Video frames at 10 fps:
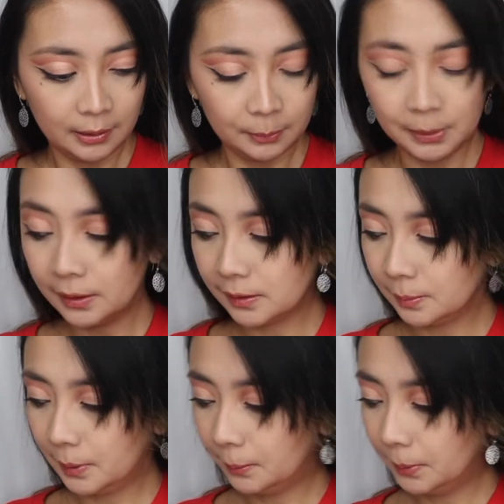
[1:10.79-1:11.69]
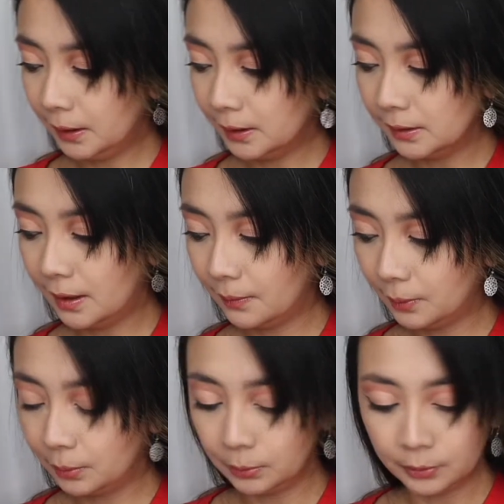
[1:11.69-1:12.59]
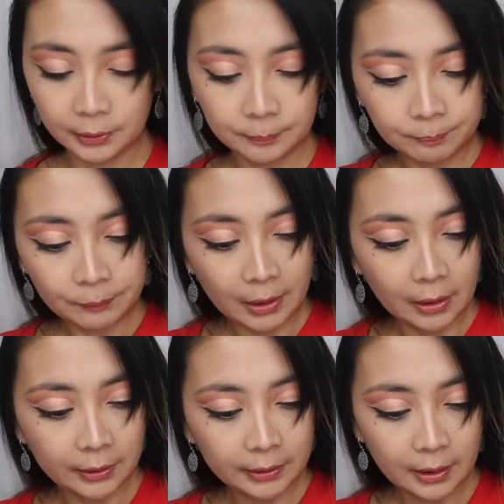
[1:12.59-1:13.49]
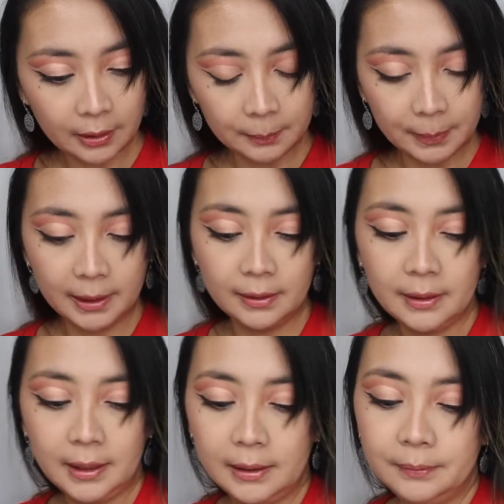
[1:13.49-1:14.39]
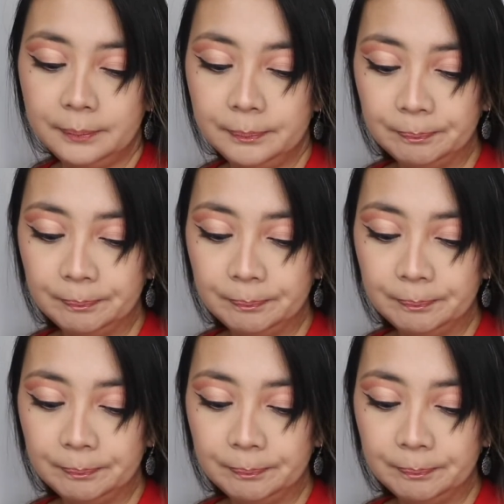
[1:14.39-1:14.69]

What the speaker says: Because my blade doesn't have a holder. Alright, and then